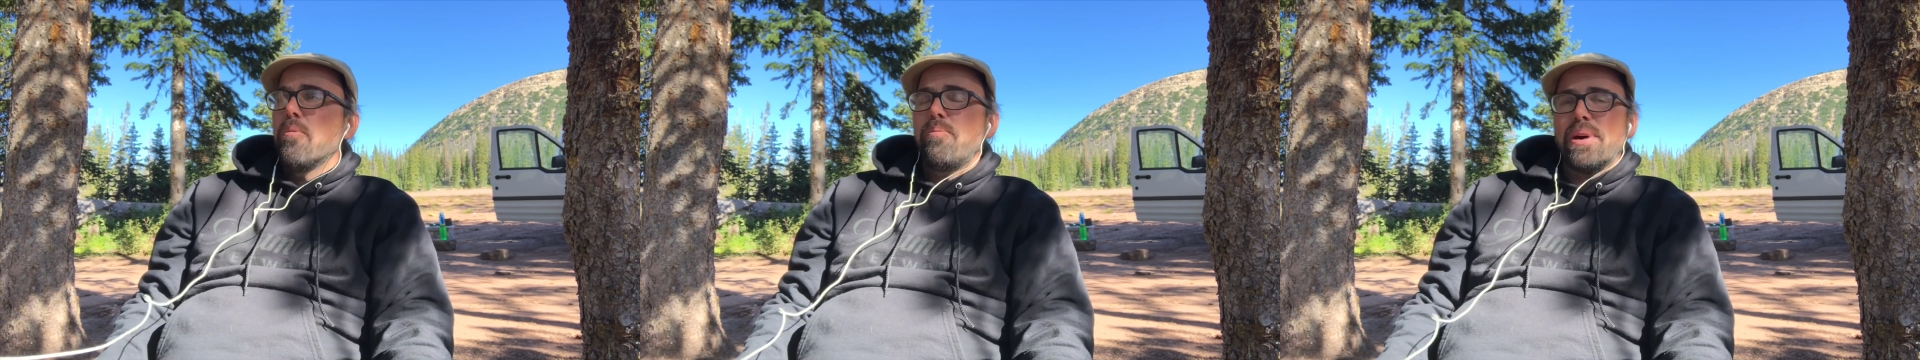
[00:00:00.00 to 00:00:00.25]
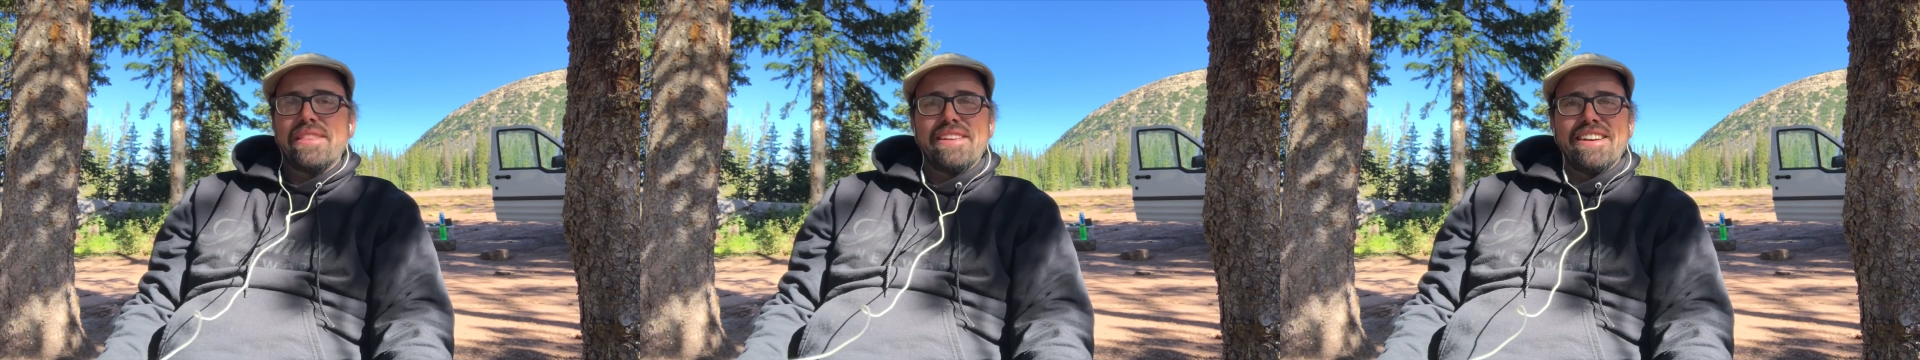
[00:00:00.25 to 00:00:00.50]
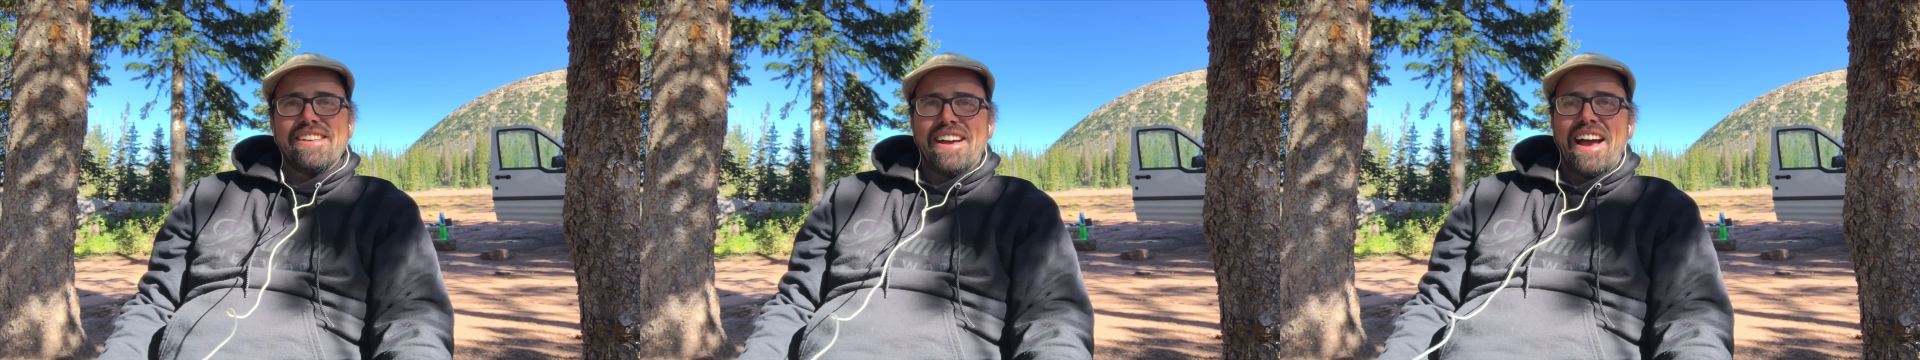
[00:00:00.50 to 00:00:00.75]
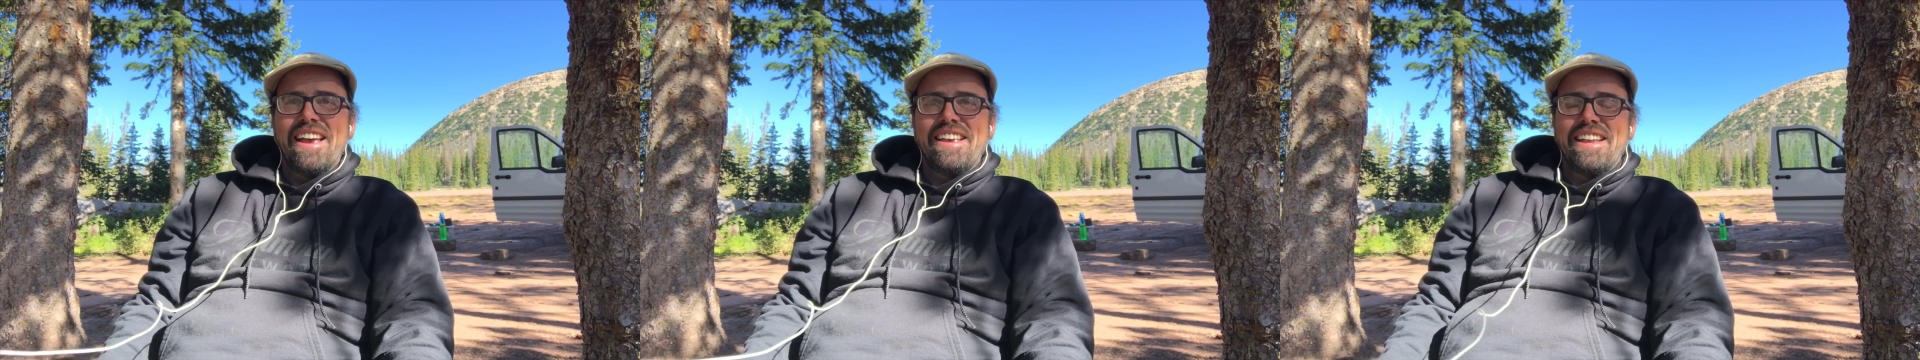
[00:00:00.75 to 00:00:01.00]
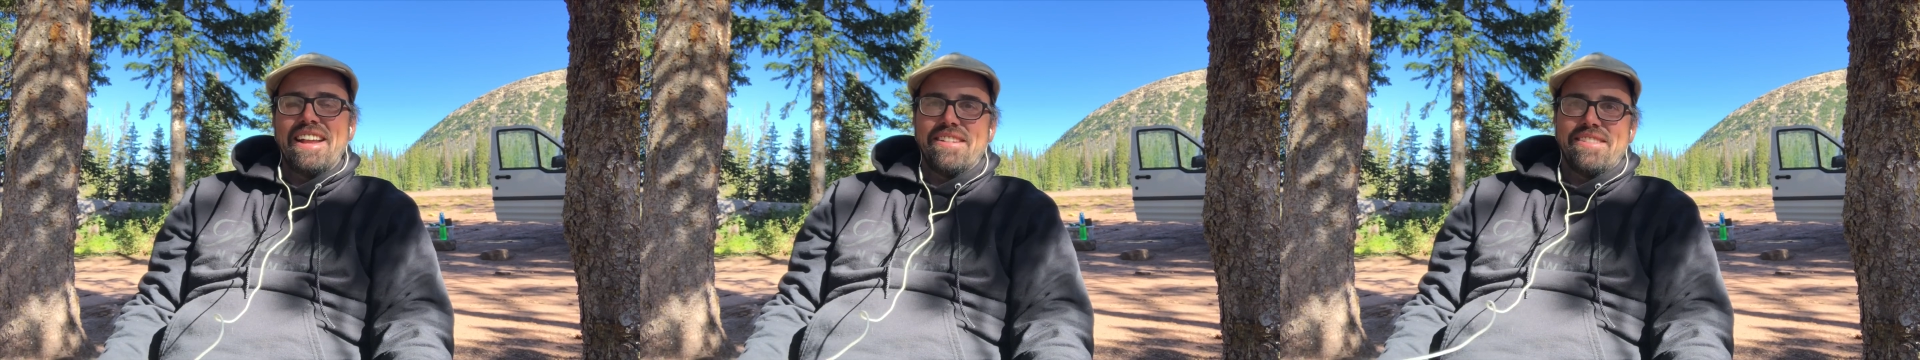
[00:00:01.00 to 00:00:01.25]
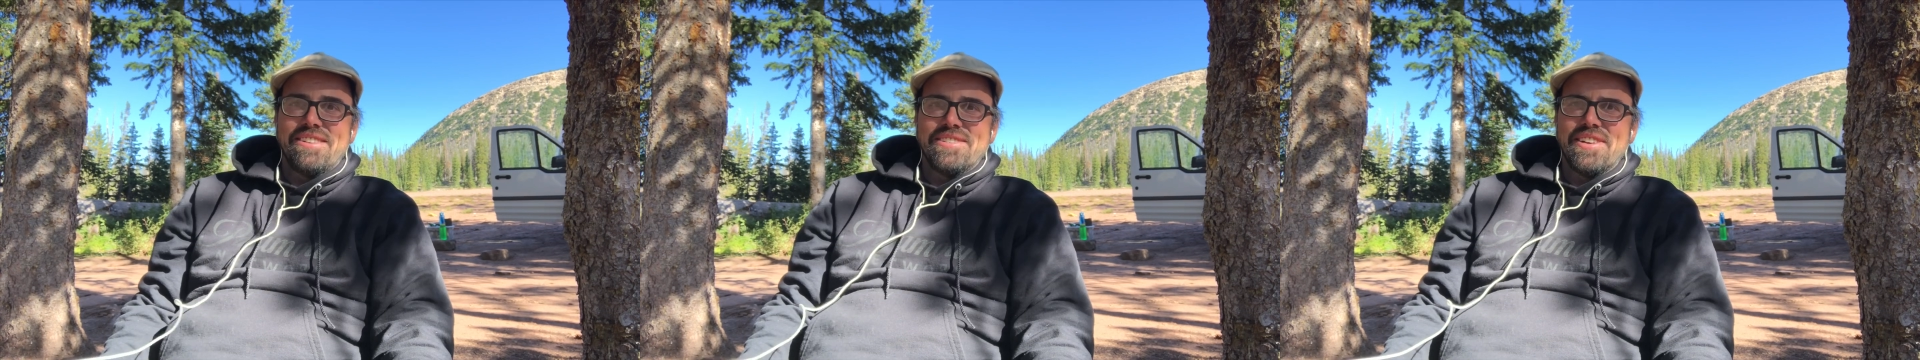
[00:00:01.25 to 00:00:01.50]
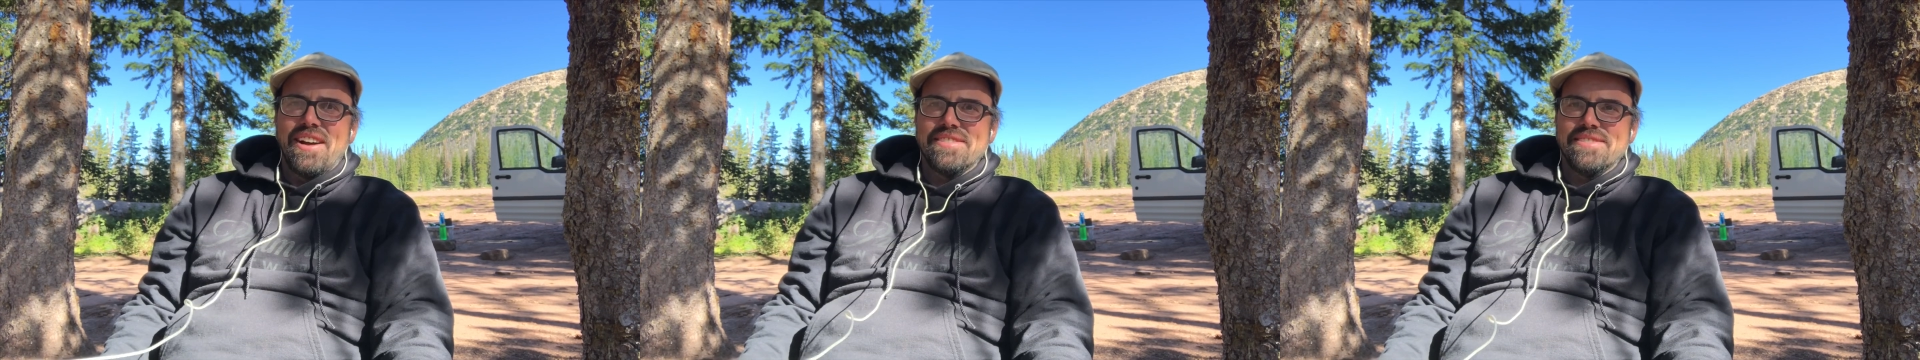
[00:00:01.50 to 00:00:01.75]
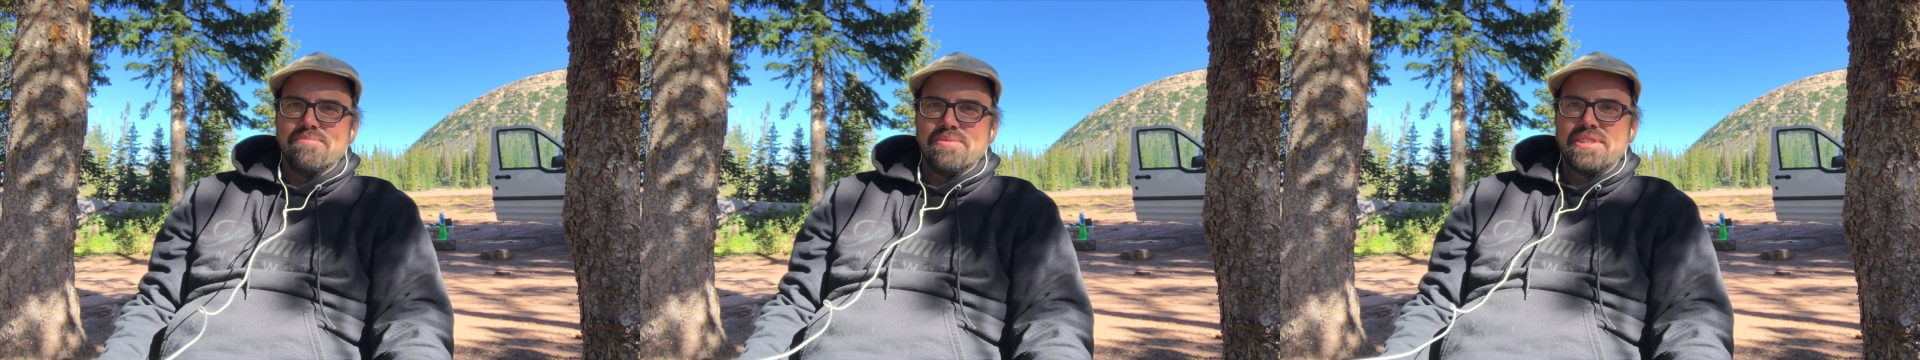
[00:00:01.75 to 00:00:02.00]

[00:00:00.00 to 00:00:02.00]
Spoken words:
But the hiking out there is awesome.